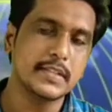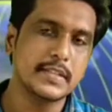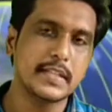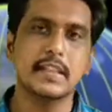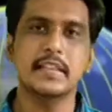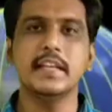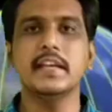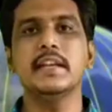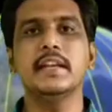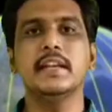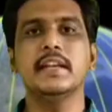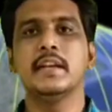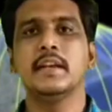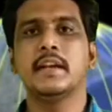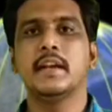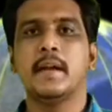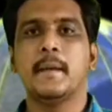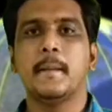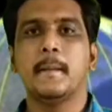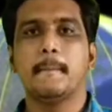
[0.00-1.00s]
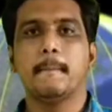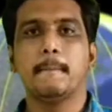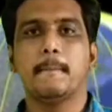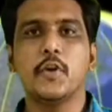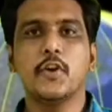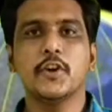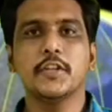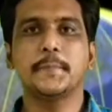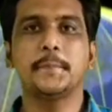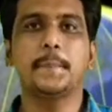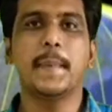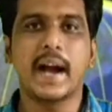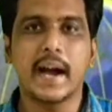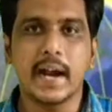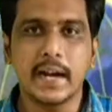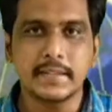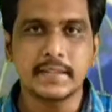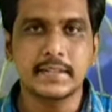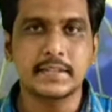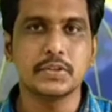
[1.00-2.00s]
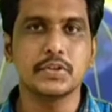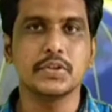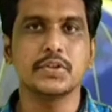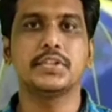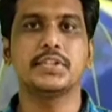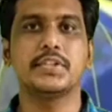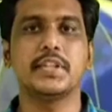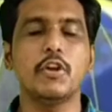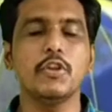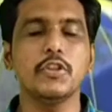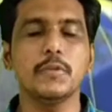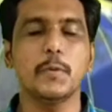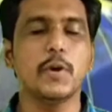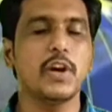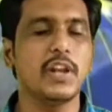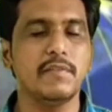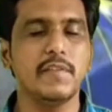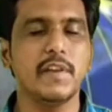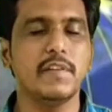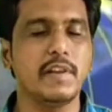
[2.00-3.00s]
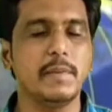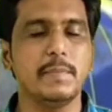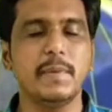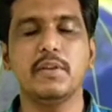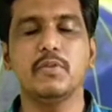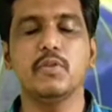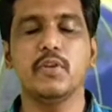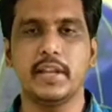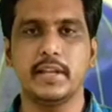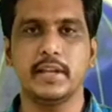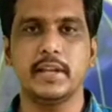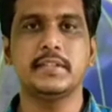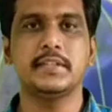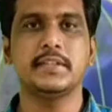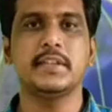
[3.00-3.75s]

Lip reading: southernmost part, so south pole we will be going at.